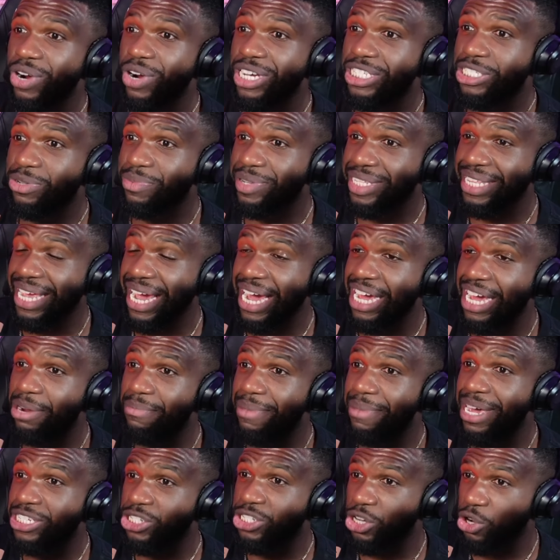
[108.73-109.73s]
crazy with the
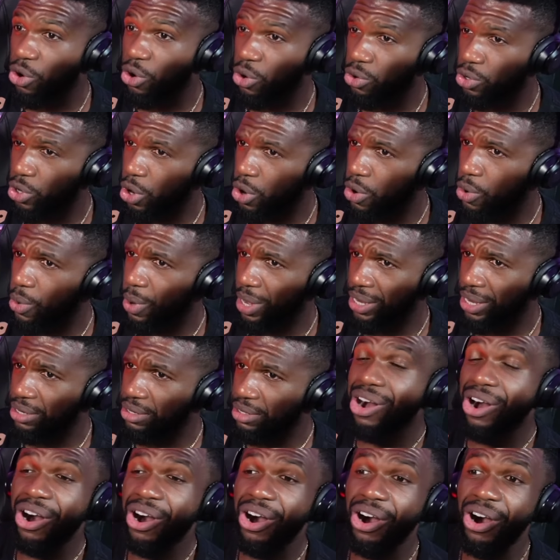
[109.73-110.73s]
animation. Hold on.
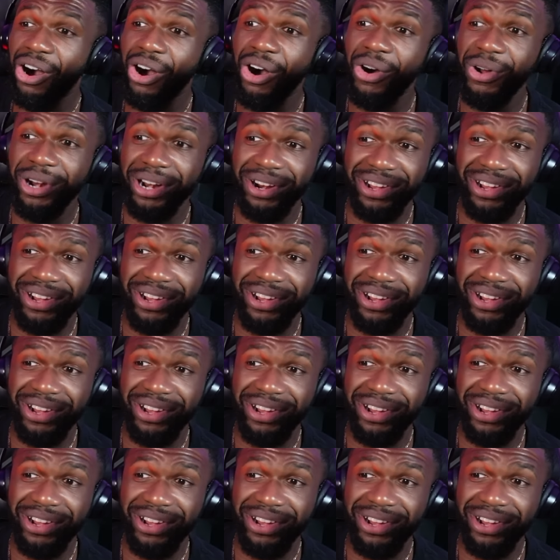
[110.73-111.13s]
Oh,